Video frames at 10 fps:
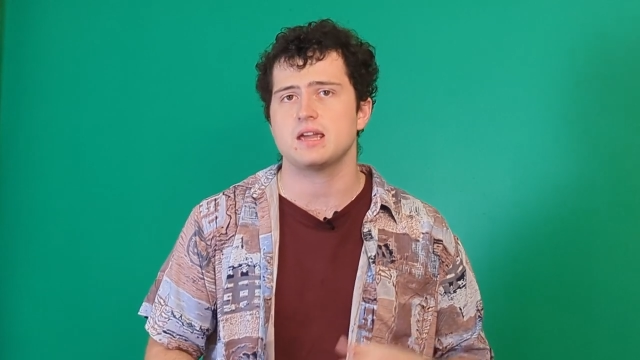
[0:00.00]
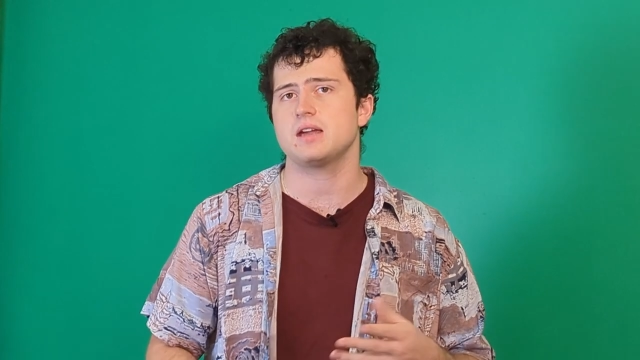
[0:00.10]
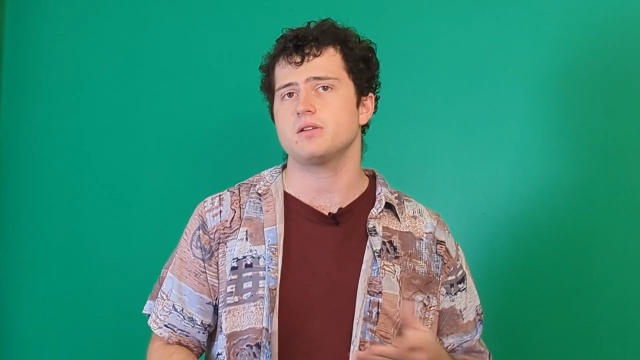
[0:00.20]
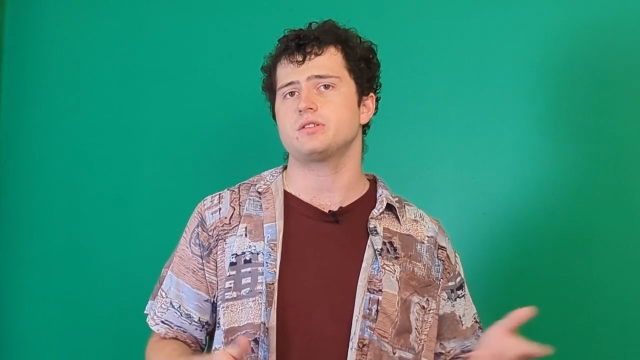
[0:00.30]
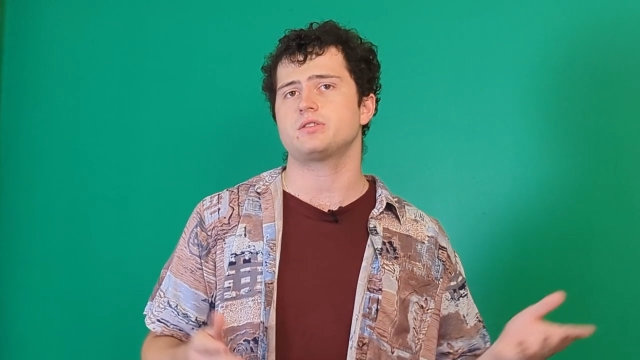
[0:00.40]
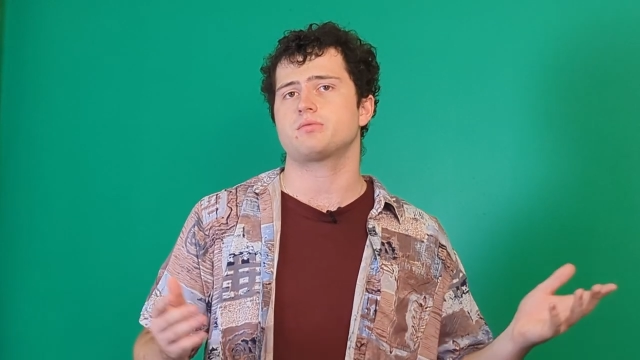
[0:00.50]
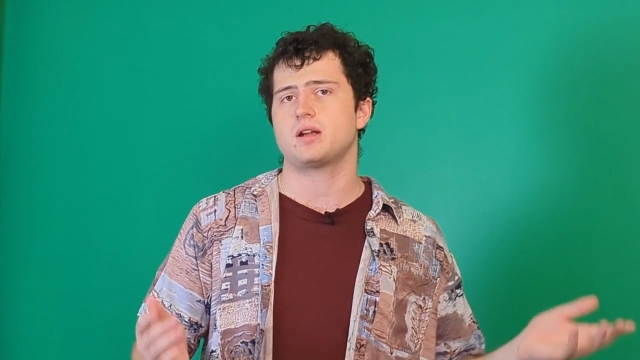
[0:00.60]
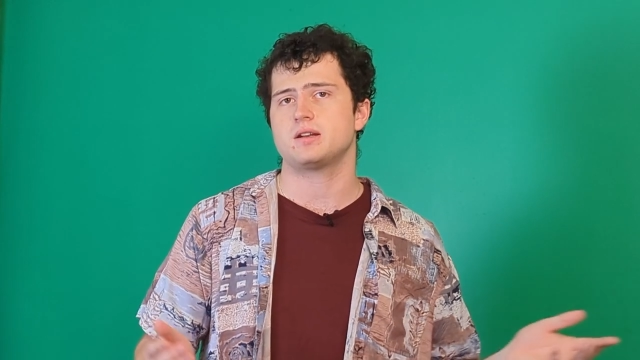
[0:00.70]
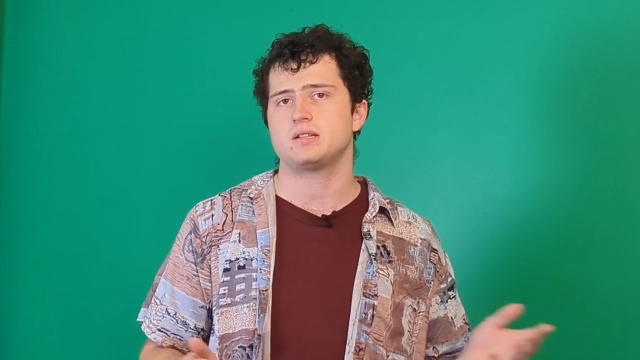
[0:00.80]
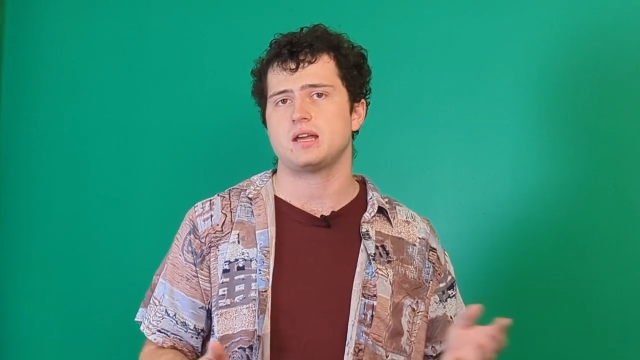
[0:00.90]
here is a
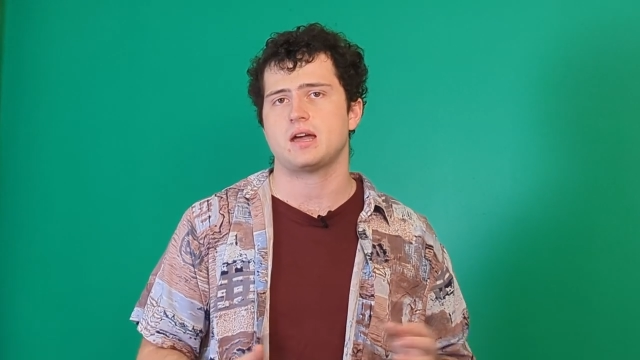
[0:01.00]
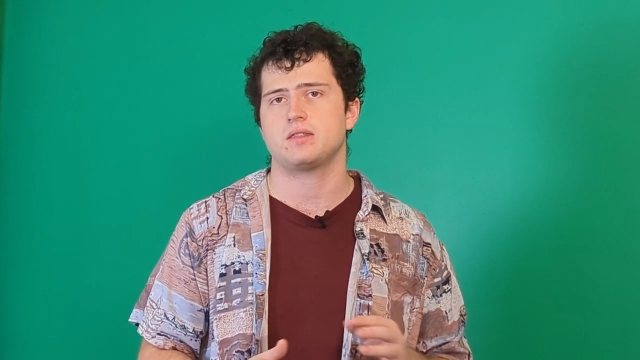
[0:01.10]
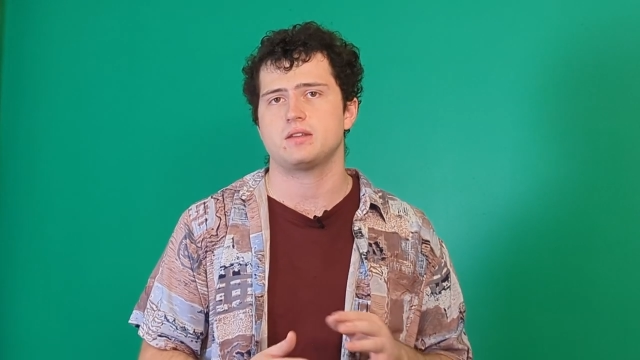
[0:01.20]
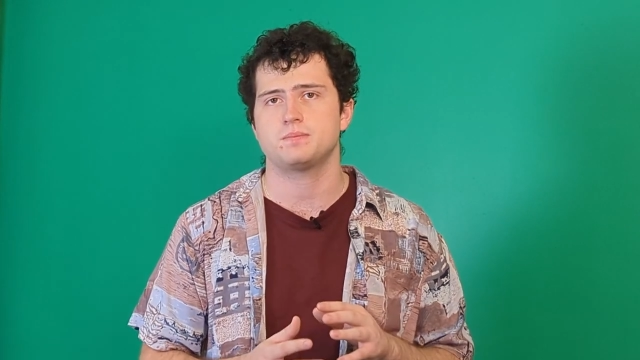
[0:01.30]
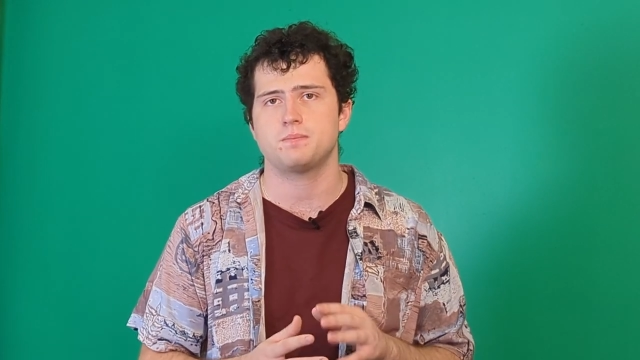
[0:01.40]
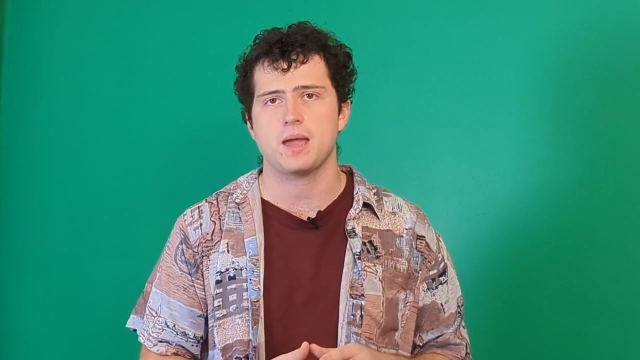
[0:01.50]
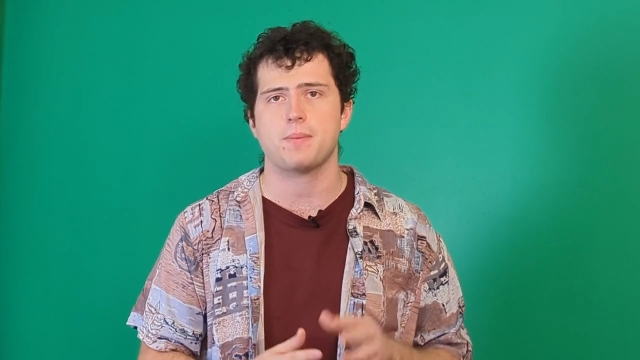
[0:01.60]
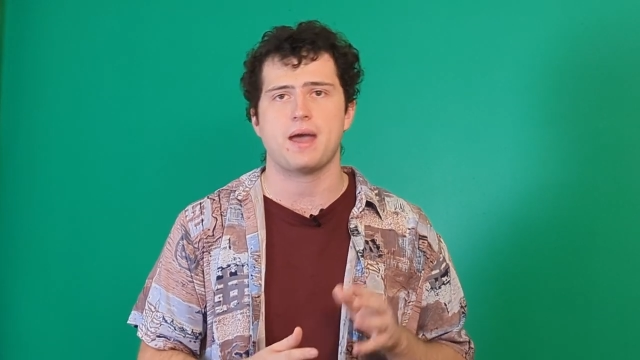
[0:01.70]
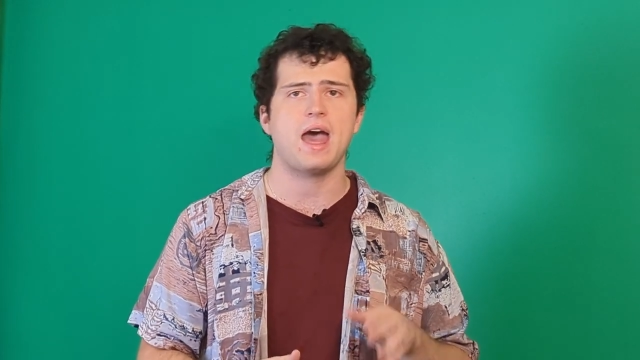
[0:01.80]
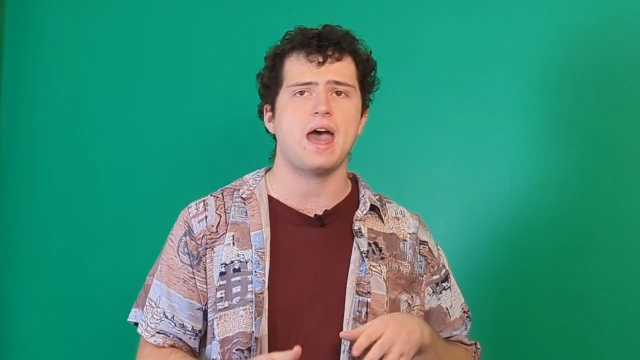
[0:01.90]
rundown this
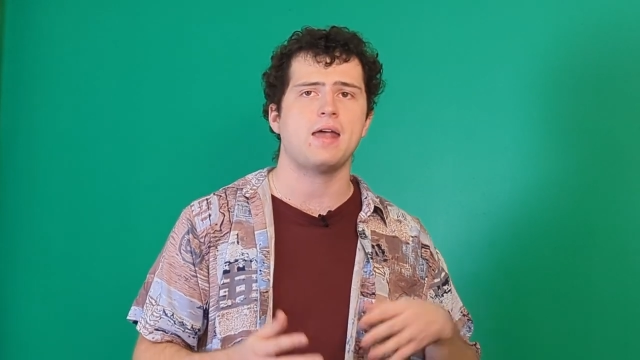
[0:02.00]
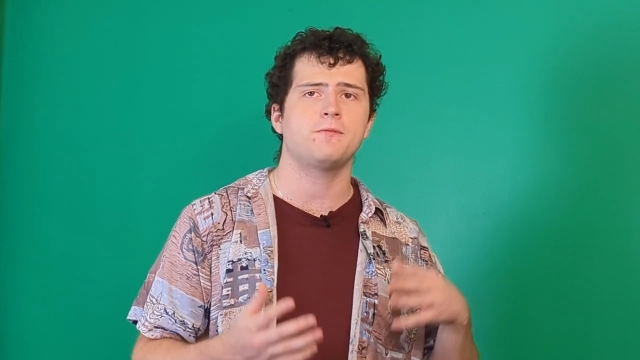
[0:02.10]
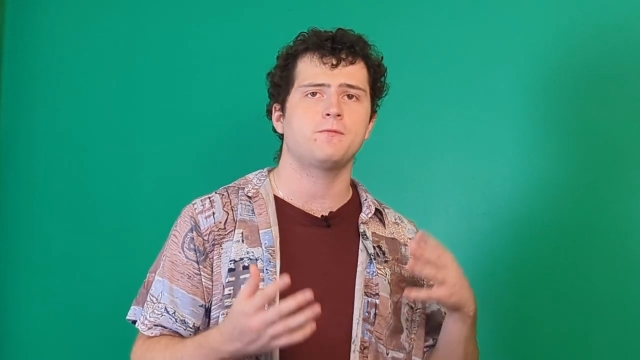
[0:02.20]
paper had